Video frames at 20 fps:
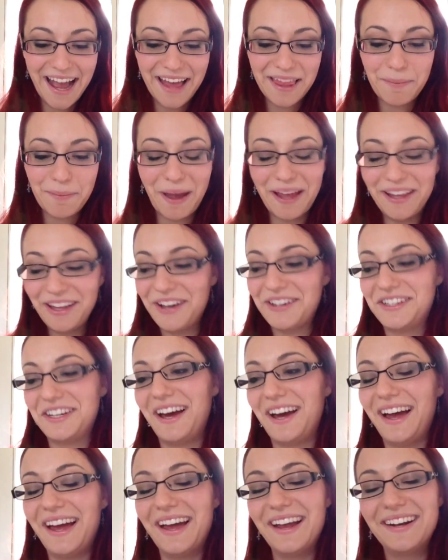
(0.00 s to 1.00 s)
The Paleo
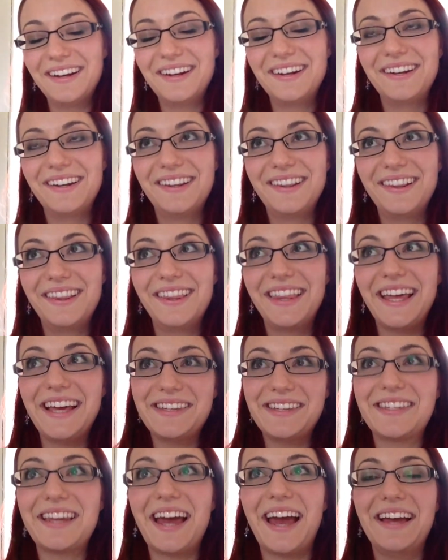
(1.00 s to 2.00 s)
Diet
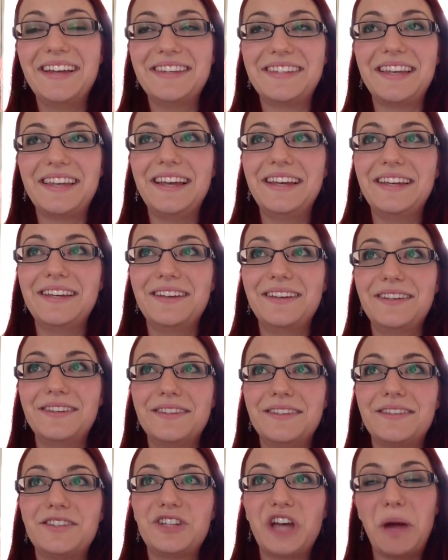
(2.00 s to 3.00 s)
these days
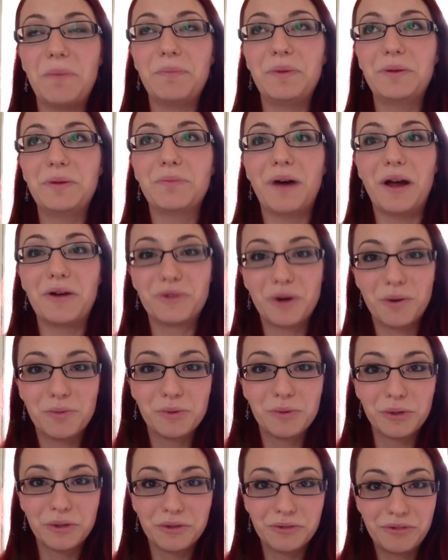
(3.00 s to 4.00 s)
is championed by Rob
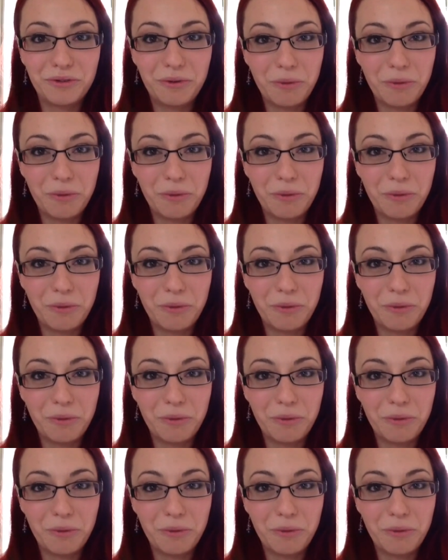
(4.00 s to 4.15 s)
Wolf,